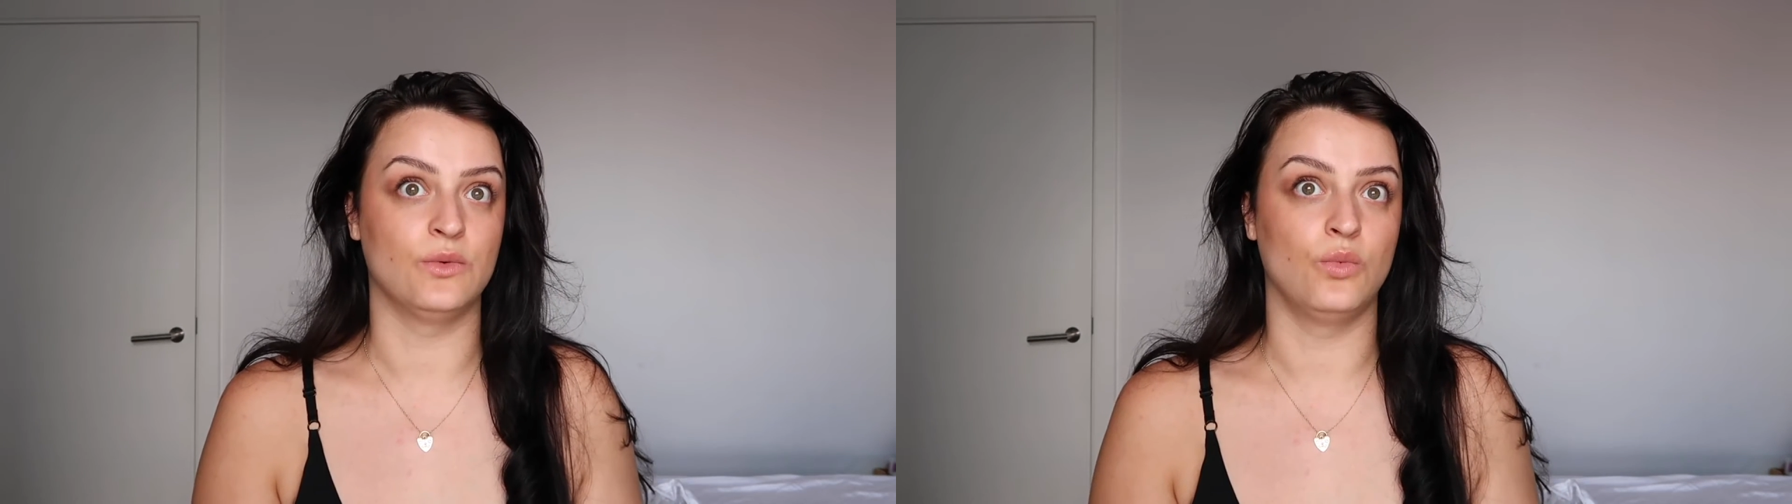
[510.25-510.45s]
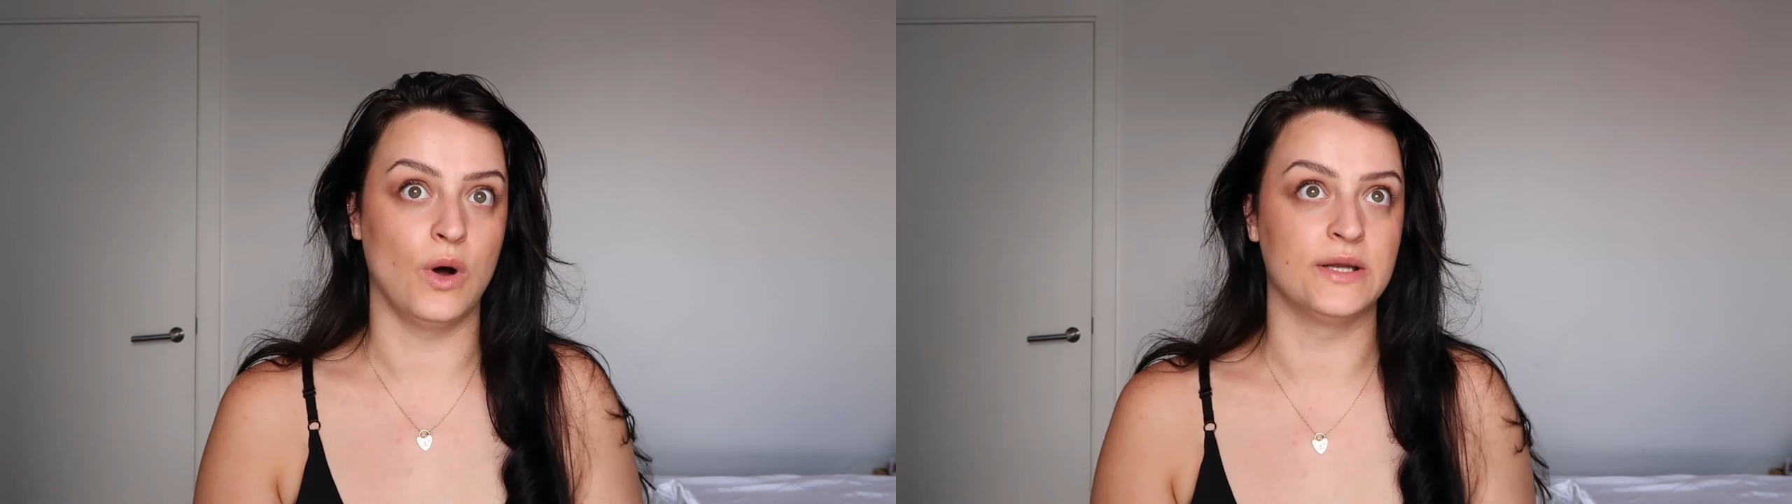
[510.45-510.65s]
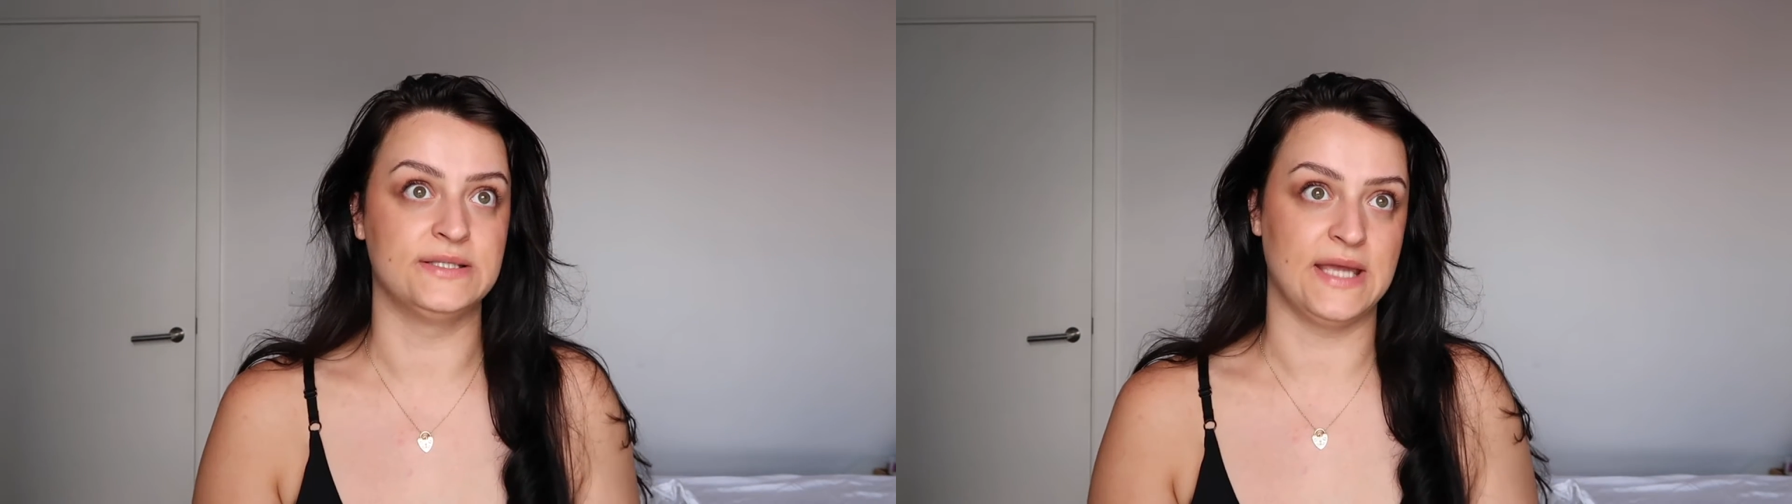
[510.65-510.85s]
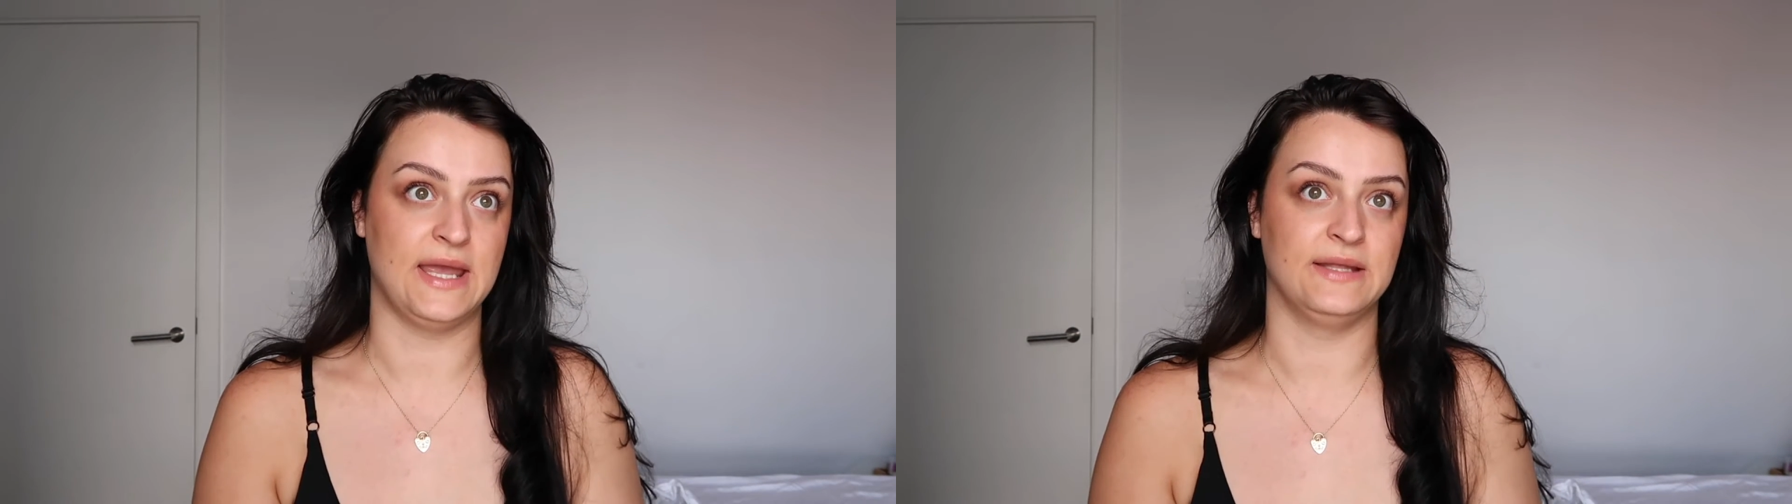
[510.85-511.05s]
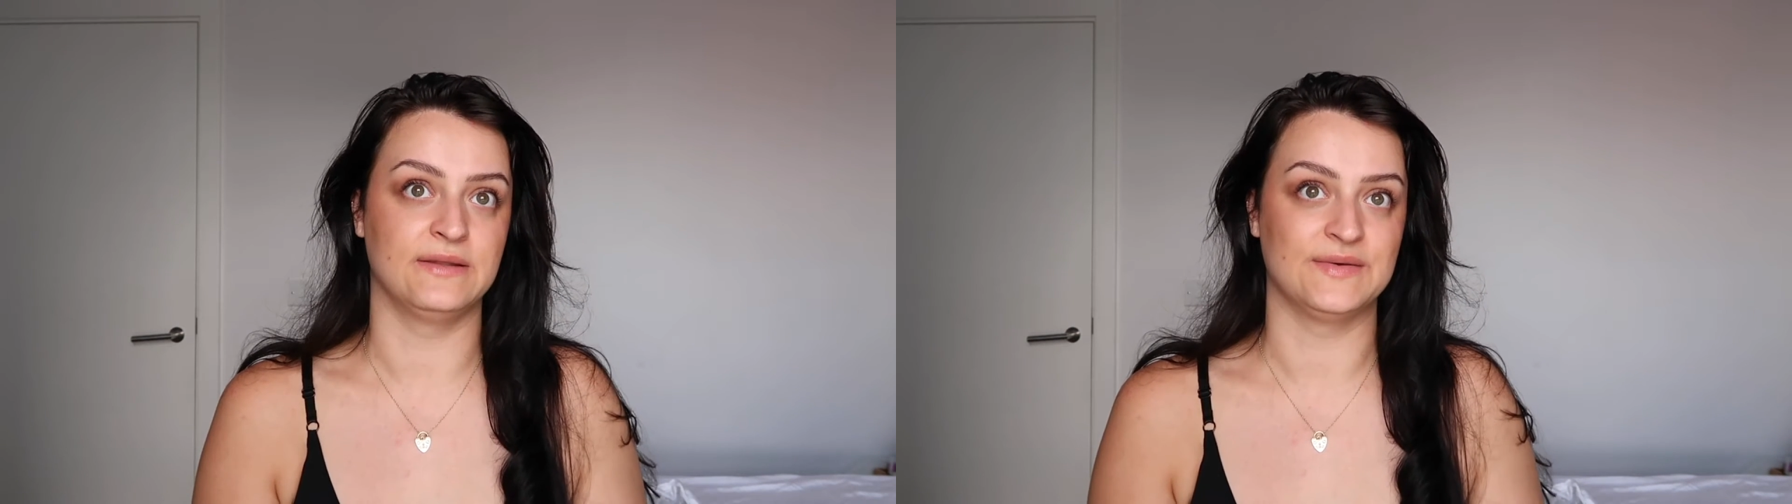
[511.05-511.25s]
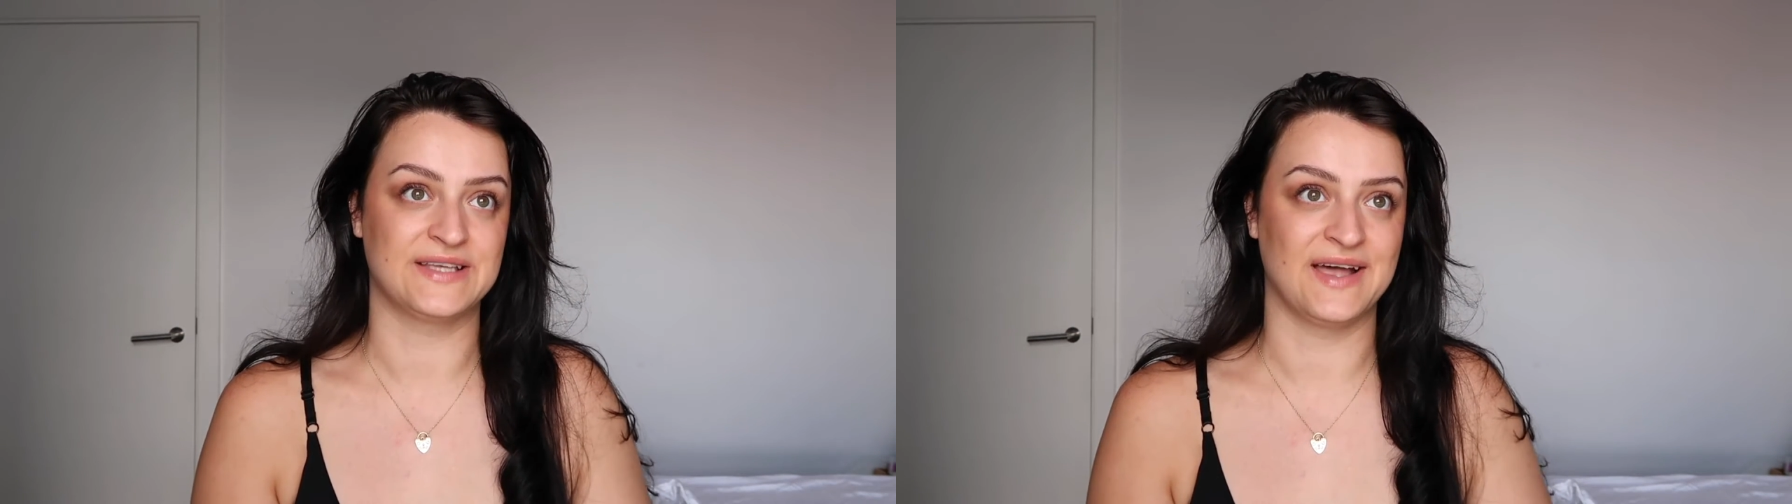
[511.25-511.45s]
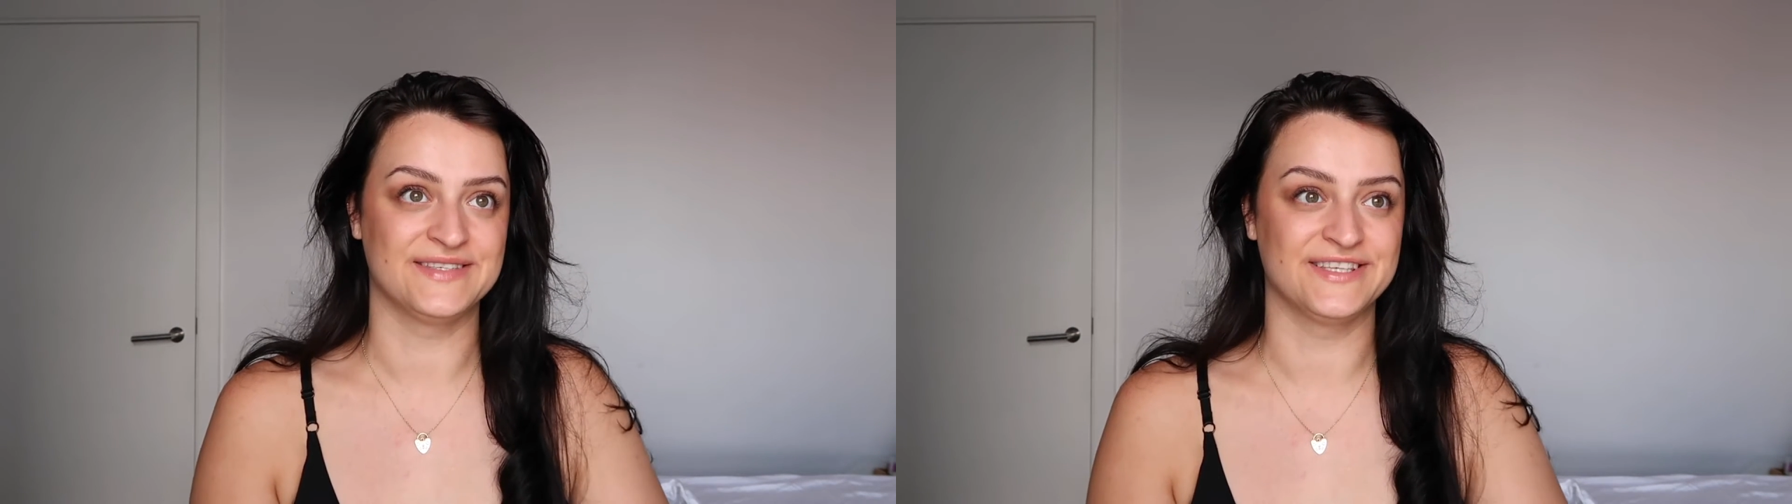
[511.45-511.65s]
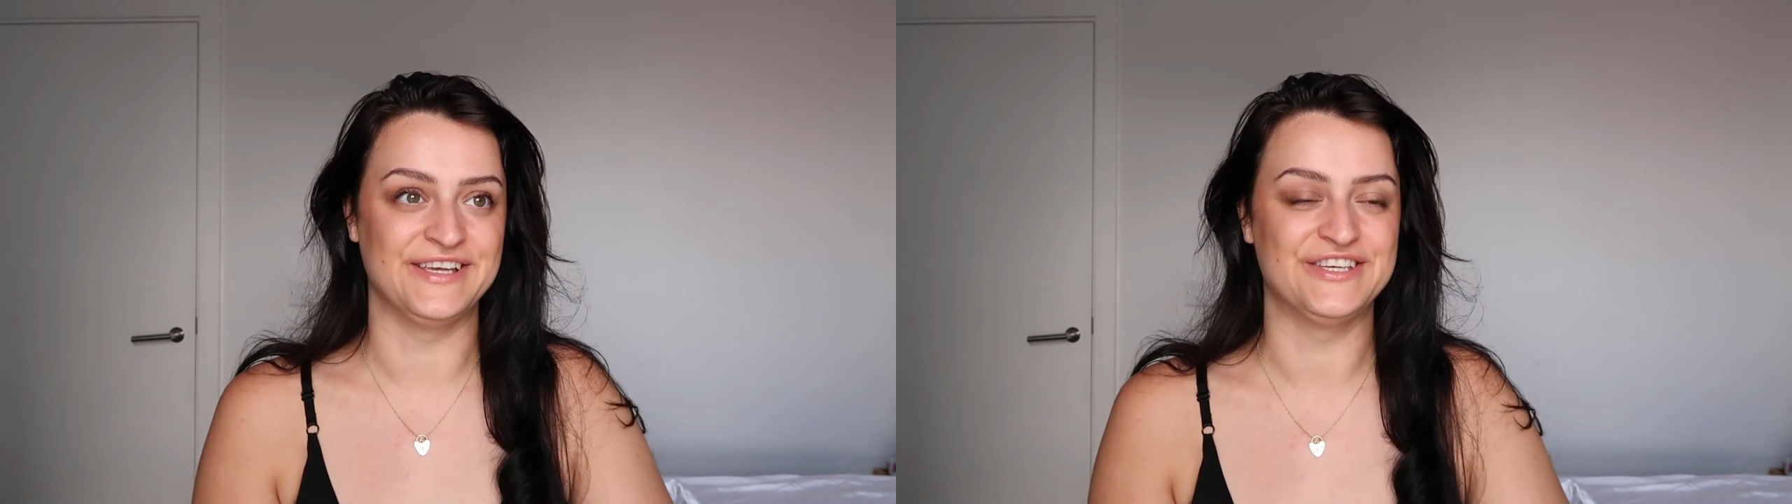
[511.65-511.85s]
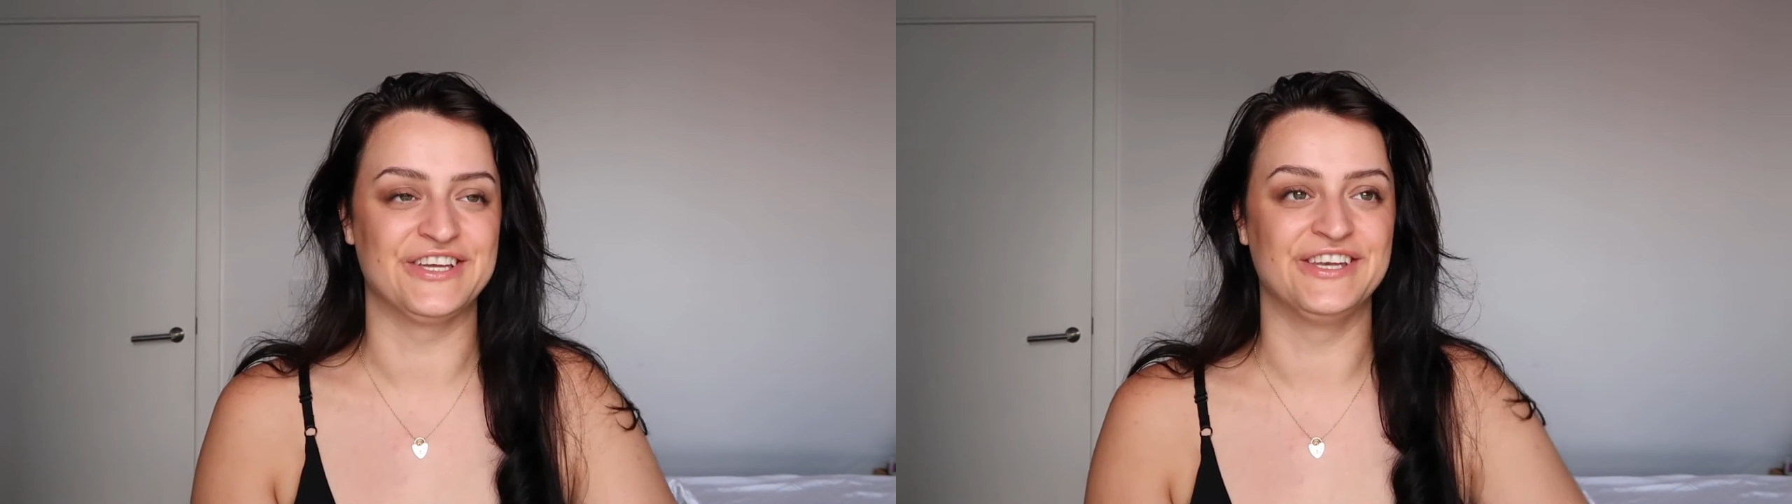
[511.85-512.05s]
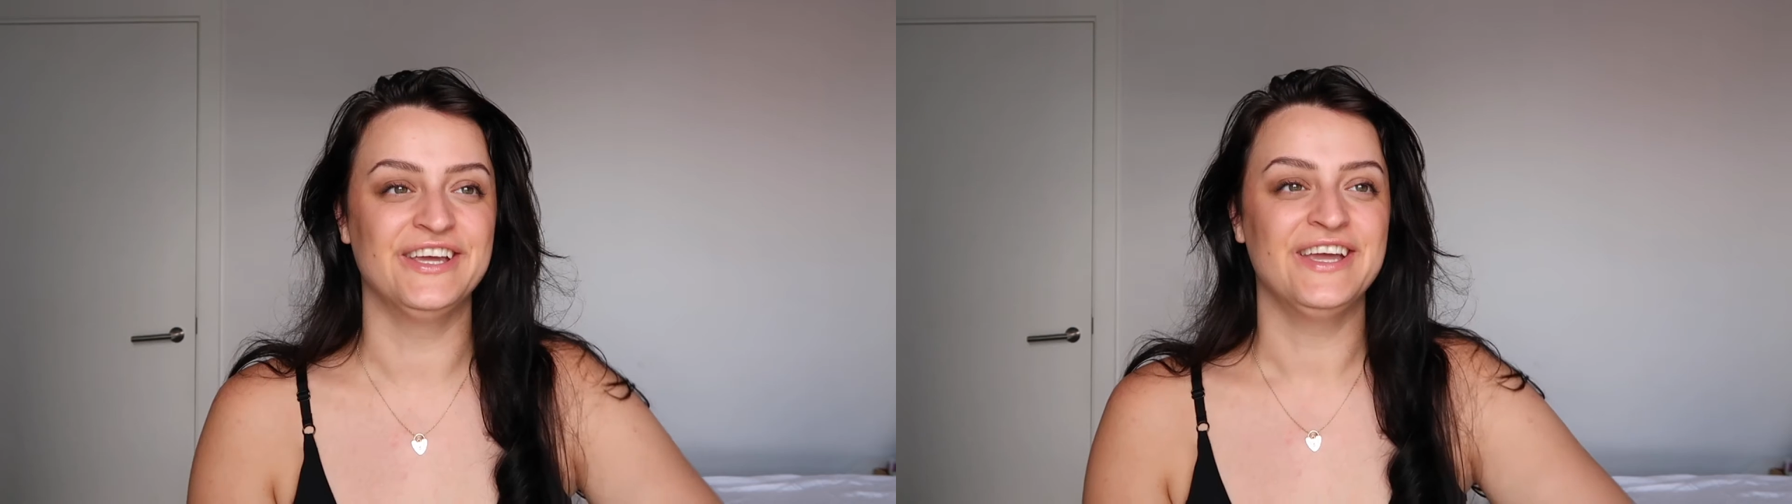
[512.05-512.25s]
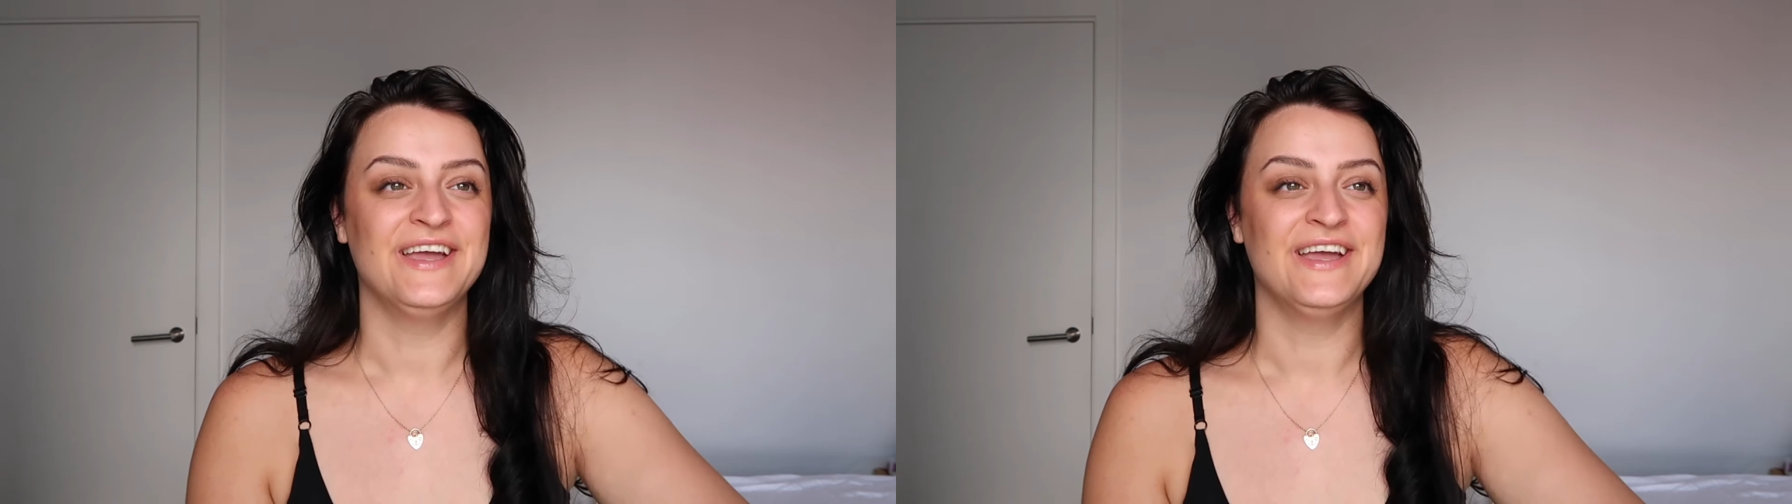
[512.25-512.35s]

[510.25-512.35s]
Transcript: one date that was cancellation.